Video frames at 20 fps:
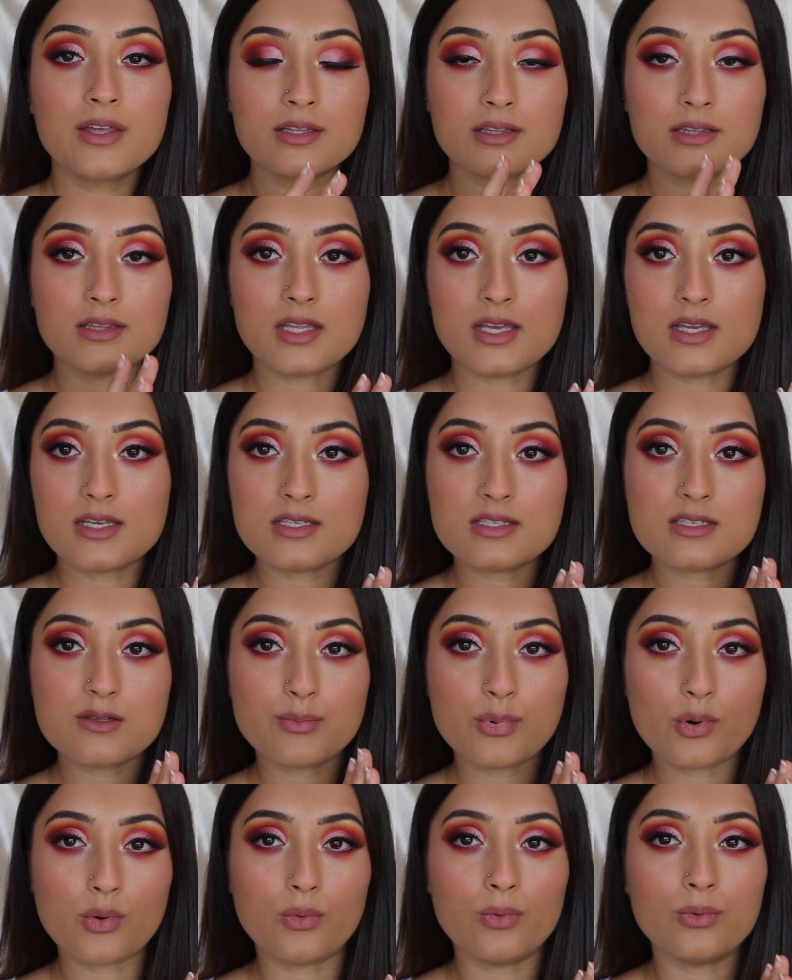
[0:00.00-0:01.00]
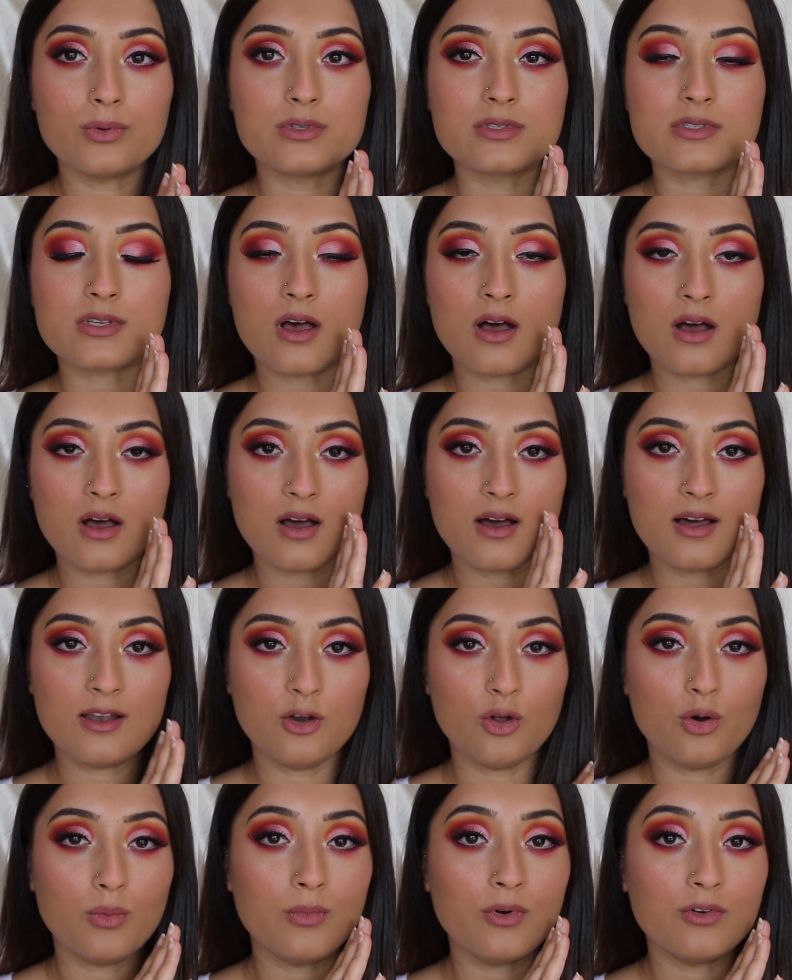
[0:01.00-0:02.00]
These pores are a
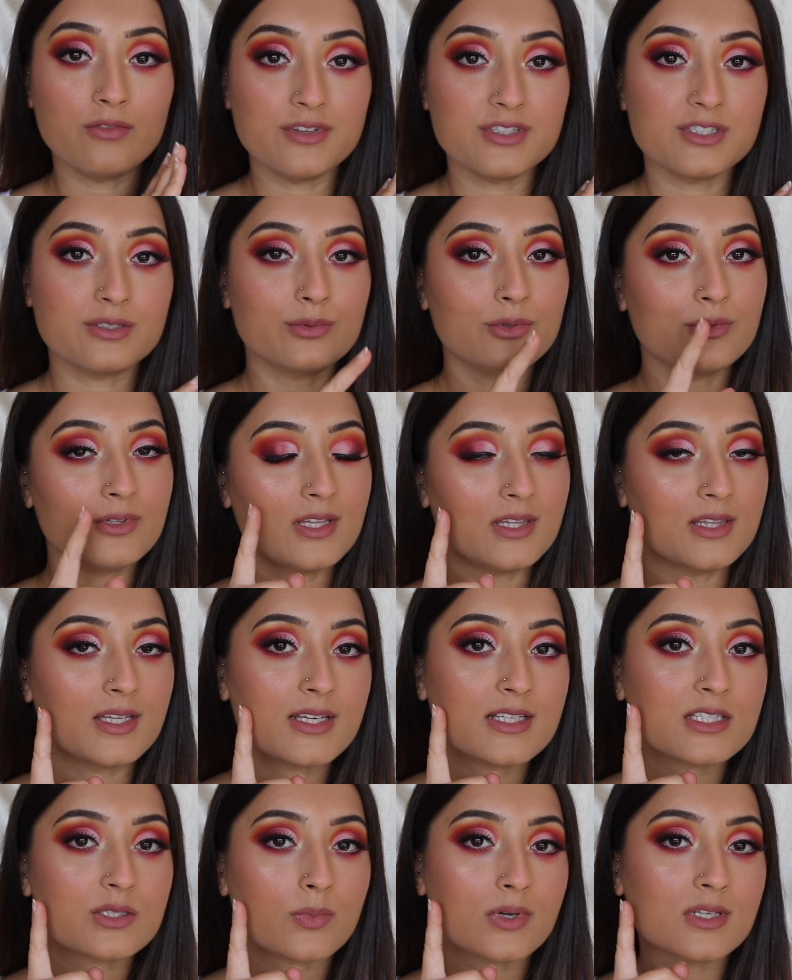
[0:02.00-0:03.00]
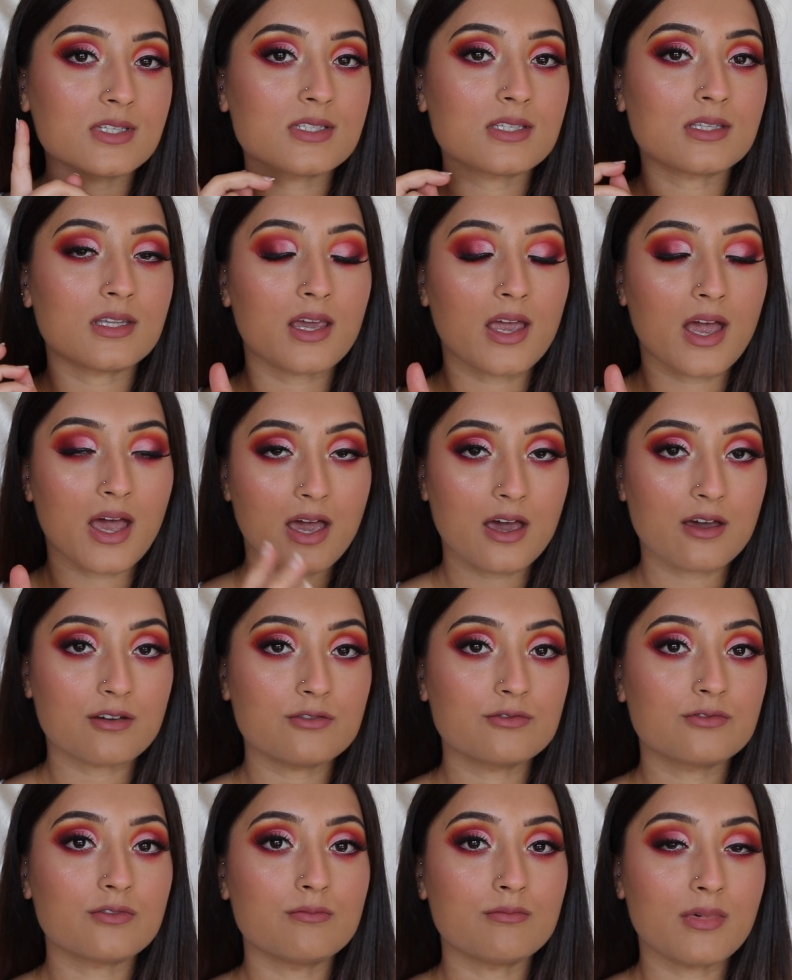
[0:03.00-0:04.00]
lot more visible than these ones. They
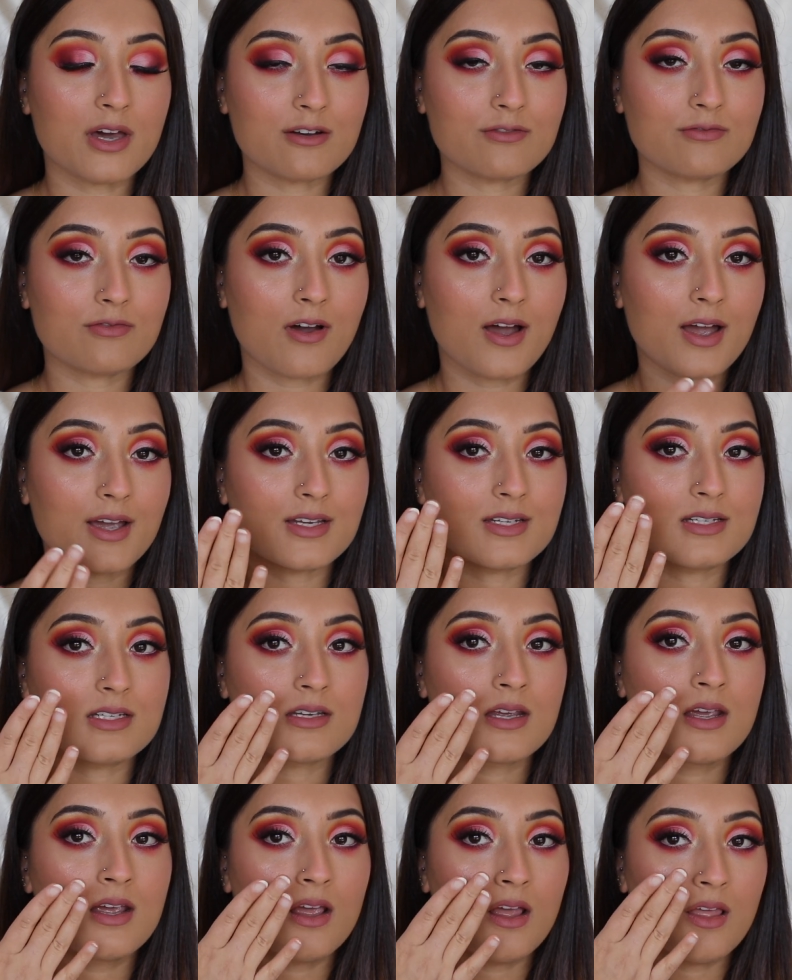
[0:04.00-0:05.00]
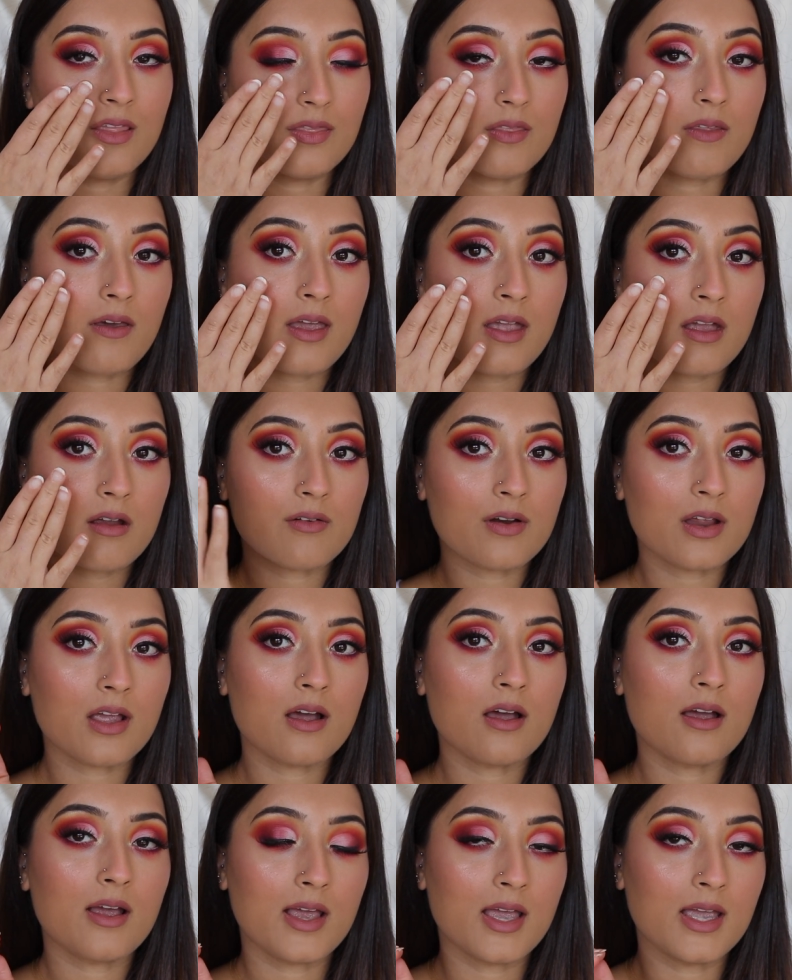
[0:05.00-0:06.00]
have mattified the area
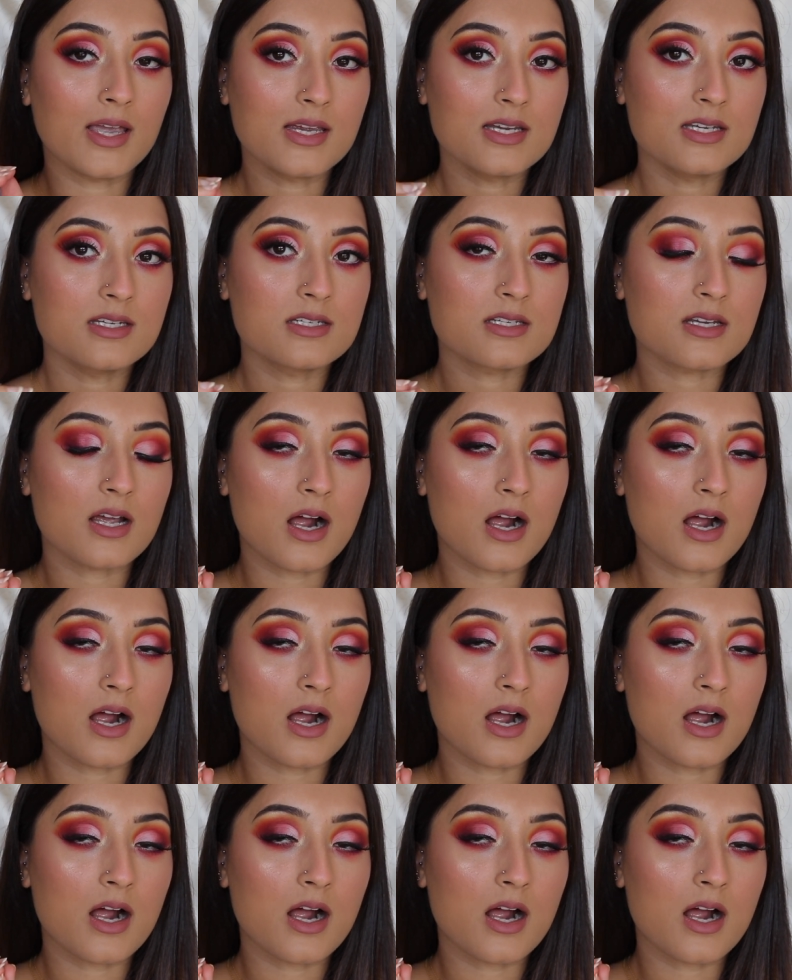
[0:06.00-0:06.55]
and